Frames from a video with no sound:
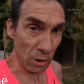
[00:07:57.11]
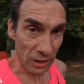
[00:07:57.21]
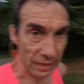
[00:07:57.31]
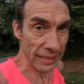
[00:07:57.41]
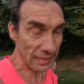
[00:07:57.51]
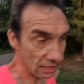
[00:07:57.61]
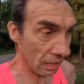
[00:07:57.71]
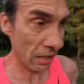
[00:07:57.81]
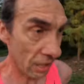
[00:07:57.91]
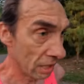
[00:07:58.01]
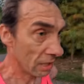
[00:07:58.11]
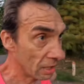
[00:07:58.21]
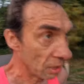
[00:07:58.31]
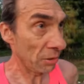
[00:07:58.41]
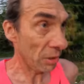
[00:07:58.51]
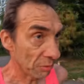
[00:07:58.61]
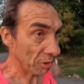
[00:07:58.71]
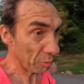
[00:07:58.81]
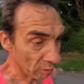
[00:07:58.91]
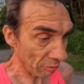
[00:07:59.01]
Oak Lane. Seems
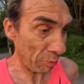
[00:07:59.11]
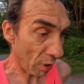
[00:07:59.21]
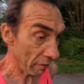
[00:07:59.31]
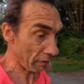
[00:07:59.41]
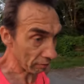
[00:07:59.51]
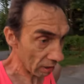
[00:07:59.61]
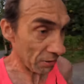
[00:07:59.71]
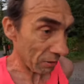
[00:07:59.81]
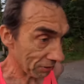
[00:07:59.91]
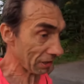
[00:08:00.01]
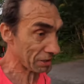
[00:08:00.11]
it's more of a private road, so it's